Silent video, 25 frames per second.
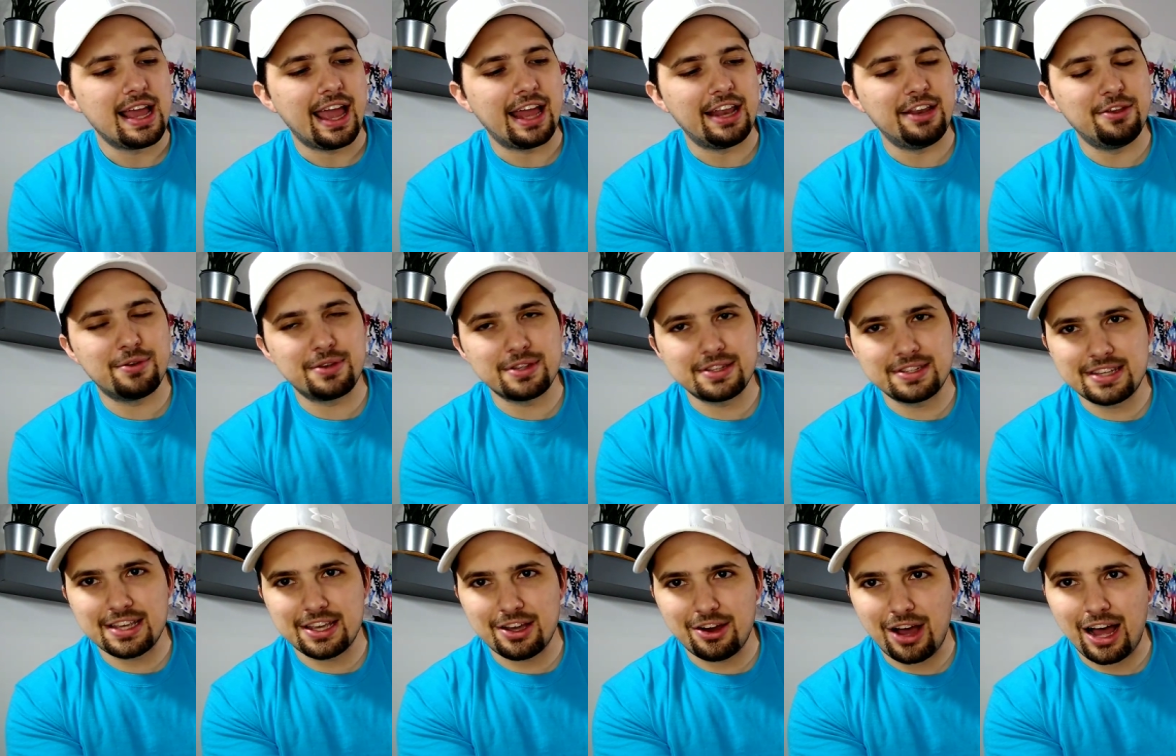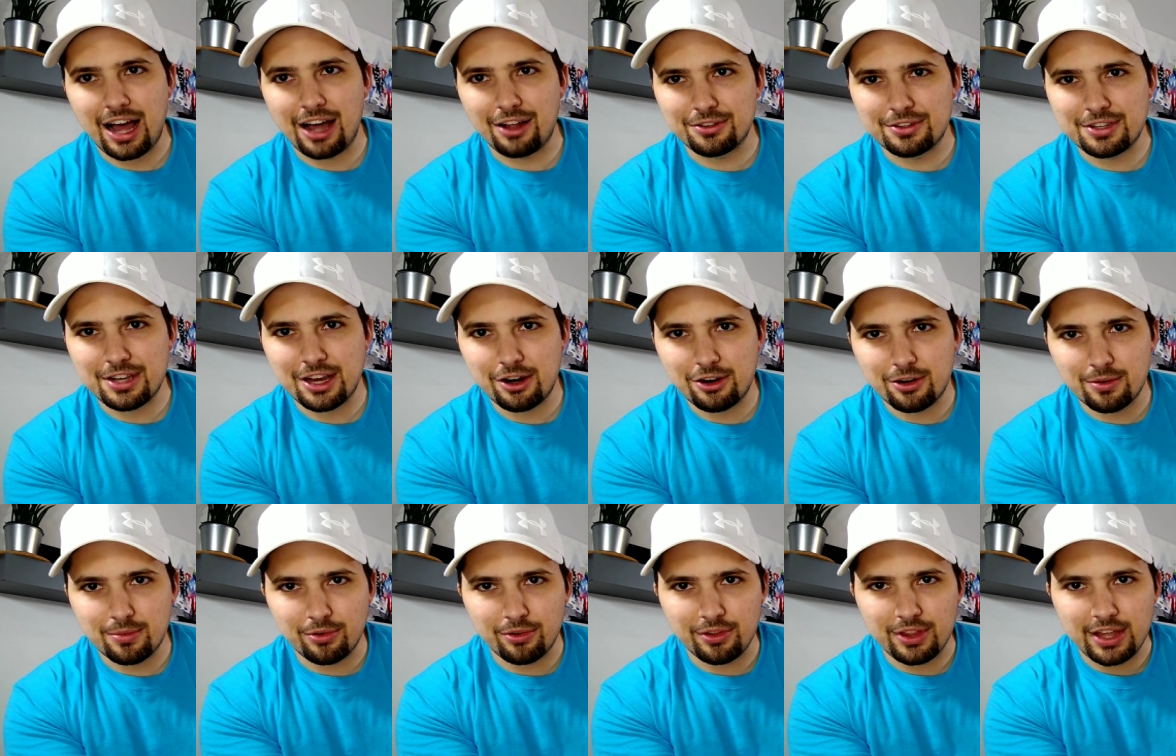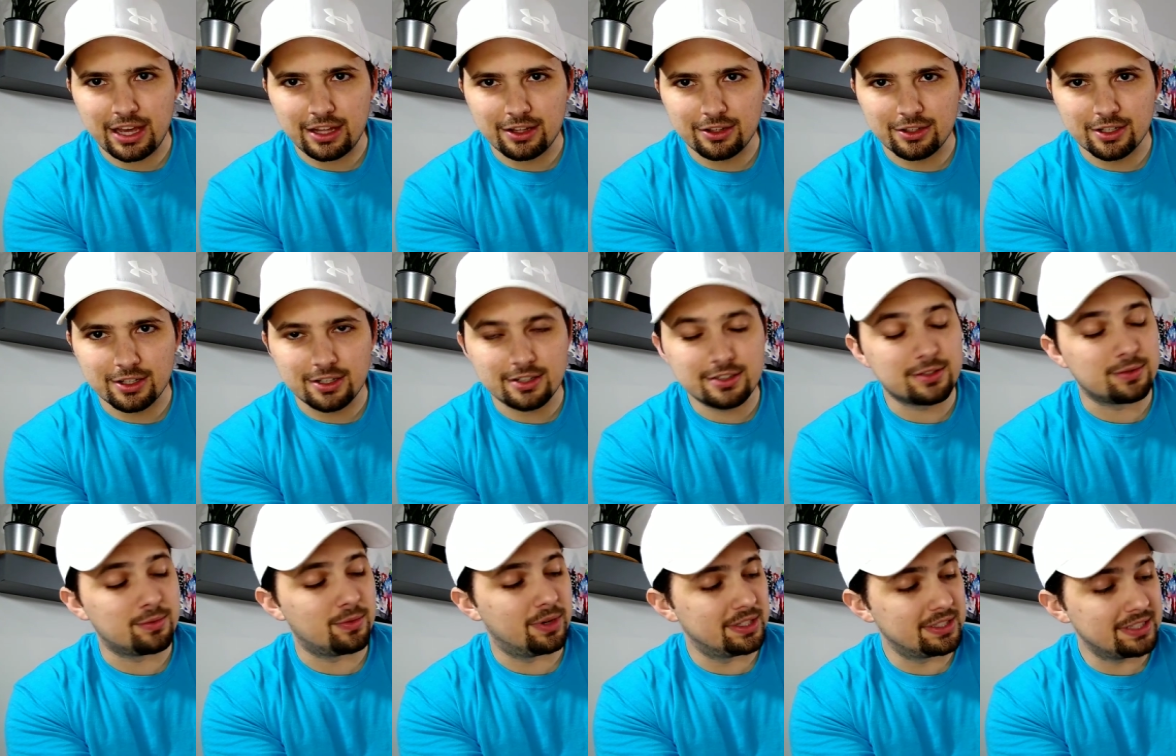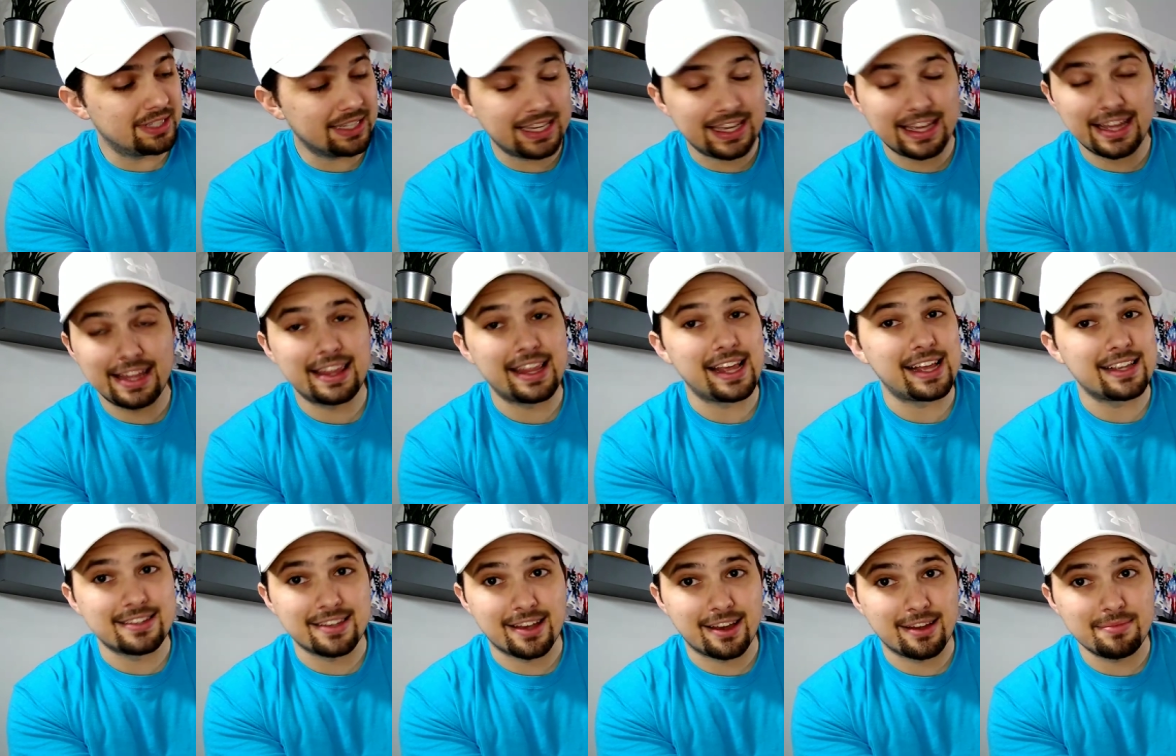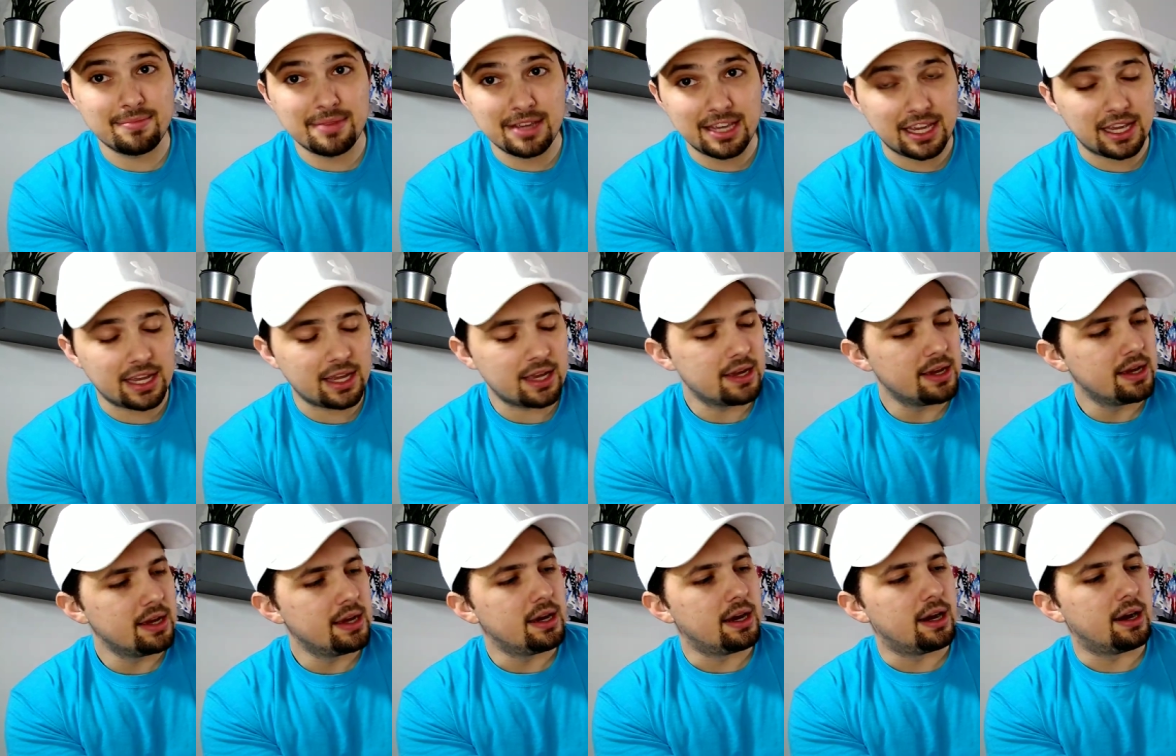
and you can tell how terrible that looks. Once again, that's on me.